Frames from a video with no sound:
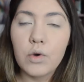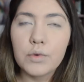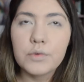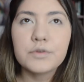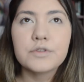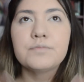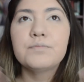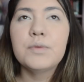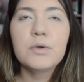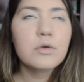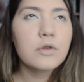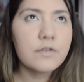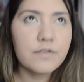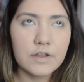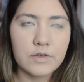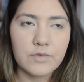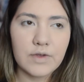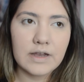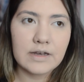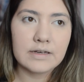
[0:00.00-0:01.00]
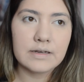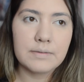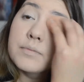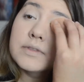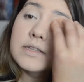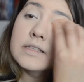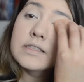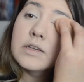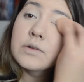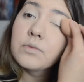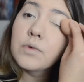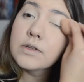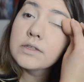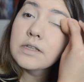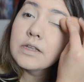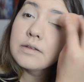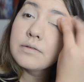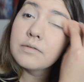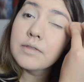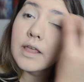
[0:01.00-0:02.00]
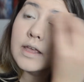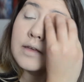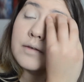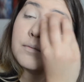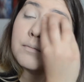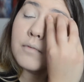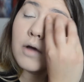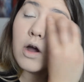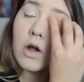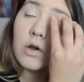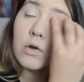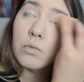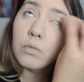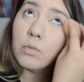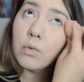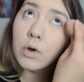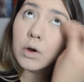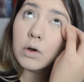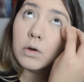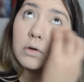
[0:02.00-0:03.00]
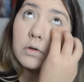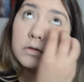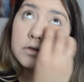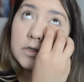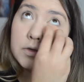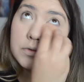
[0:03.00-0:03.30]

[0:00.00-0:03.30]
it was beautifully written. Since it wasn't like our world,